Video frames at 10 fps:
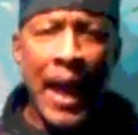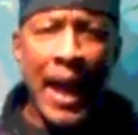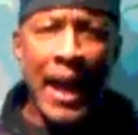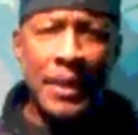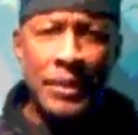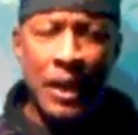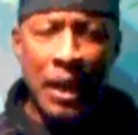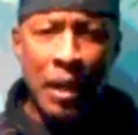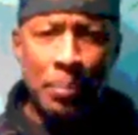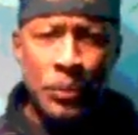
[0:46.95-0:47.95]
And
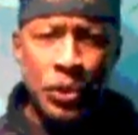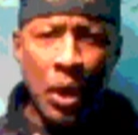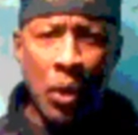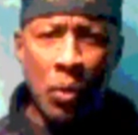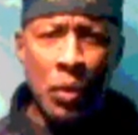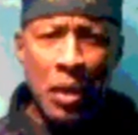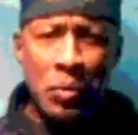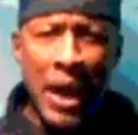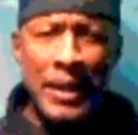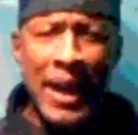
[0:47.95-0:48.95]
so
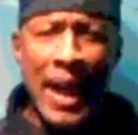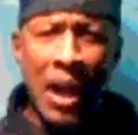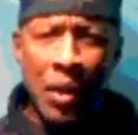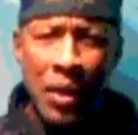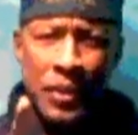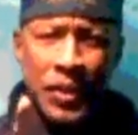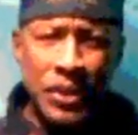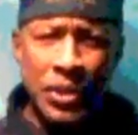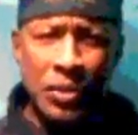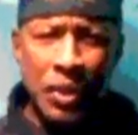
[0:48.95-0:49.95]
right now,
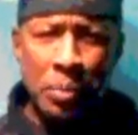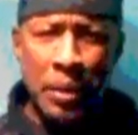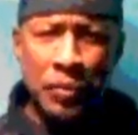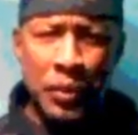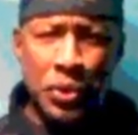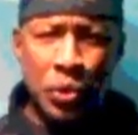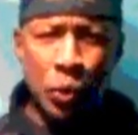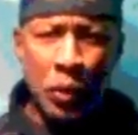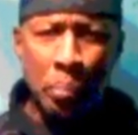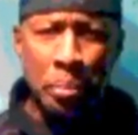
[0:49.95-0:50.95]
this is gonna be for the
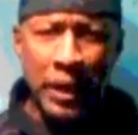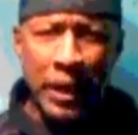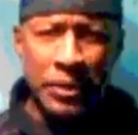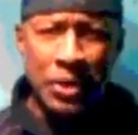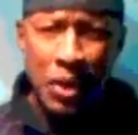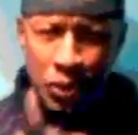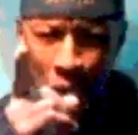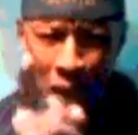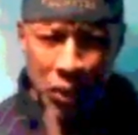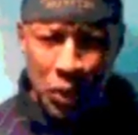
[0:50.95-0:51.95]
Zulu players.
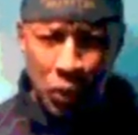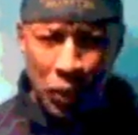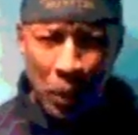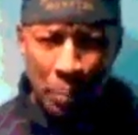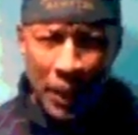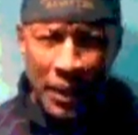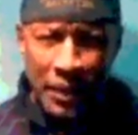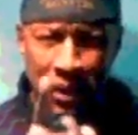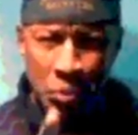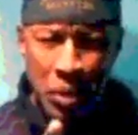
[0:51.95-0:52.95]
So all you Zulu
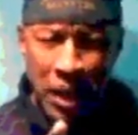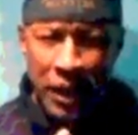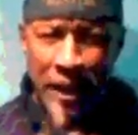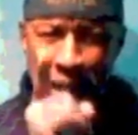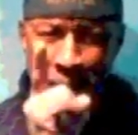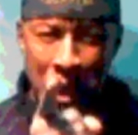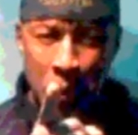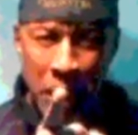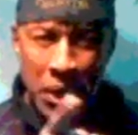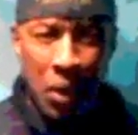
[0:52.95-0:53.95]
players, get ready.
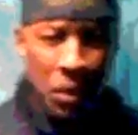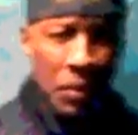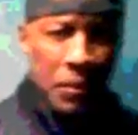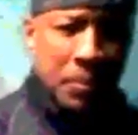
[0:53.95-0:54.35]
Here we go.